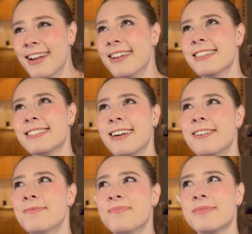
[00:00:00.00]
So,
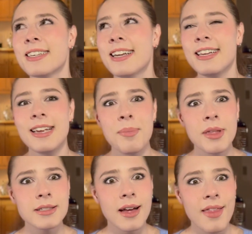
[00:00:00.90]
yep,
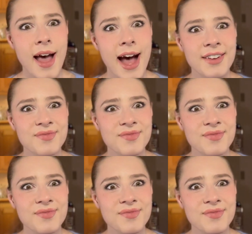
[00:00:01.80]
there's all that.